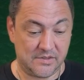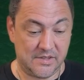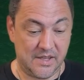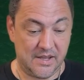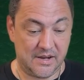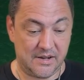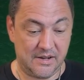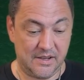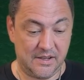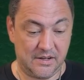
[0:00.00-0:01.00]

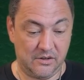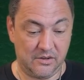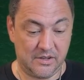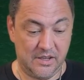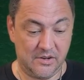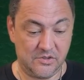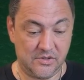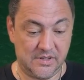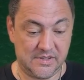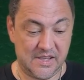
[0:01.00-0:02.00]
there, and I look here
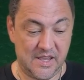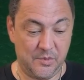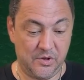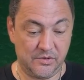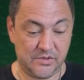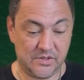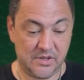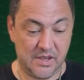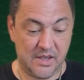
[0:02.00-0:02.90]
into the tables,